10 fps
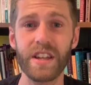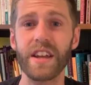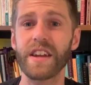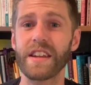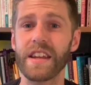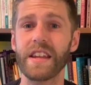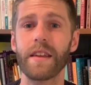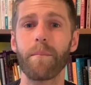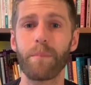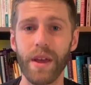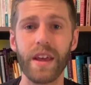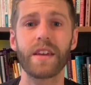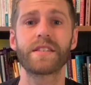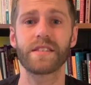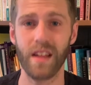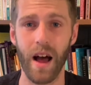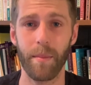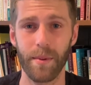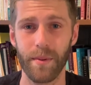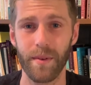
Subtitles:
he could eat pig slop.